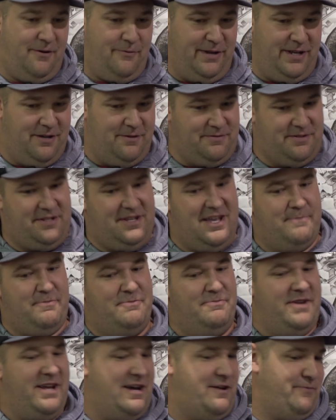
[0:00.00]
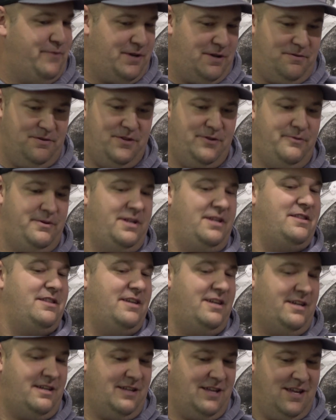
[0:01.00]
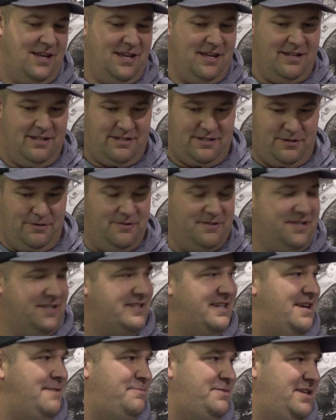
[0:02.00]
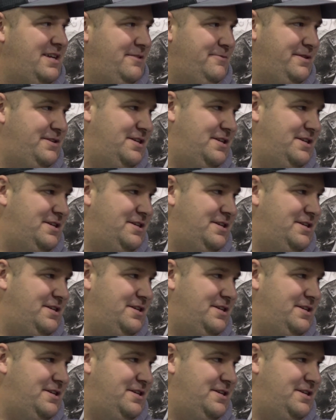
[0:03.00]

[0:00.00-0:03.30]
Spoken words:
We don't step them down. We don't do anything. As soon as it's empty, we